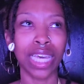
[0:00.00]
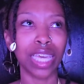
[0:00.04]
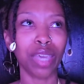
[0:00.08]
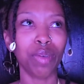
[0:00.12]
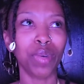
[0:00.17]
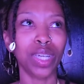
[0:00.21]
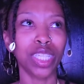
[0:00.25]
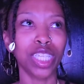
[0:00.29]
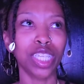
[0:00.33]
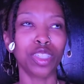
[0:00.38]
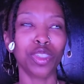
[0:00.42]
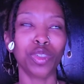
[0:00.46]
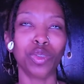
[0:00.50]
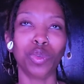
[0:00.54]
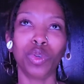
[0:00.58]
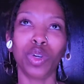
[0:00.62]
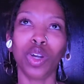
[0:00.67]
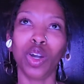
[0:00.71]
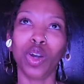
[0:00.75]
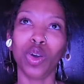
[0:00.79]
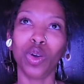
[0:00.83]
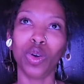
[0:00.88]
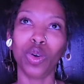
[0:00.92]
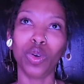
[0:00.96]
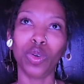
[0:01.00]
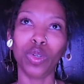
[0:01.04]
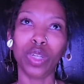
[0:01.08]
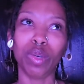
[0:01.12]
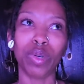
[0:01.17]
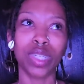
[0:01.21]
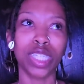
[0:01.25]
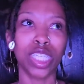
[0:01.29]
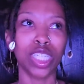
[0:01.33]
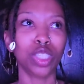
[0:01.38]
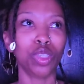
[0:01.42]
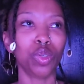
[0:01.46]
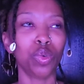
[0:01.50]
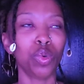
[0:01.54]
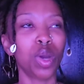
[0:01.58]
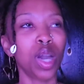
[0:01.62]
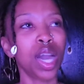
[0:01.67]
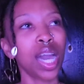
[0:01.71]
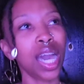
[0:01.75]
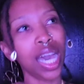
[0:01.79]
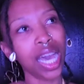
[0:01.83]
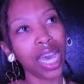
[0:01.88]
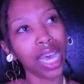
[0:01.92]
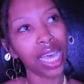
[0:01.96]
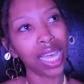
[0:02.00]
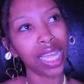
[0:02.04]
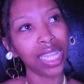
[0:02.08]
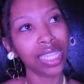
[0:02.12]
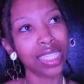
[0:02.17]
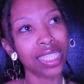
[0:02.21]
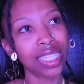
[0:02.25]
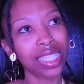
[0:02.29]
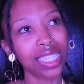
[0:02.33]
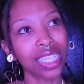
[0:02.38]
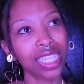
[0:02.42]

Like it wasn't too cold, it wasn't too hot,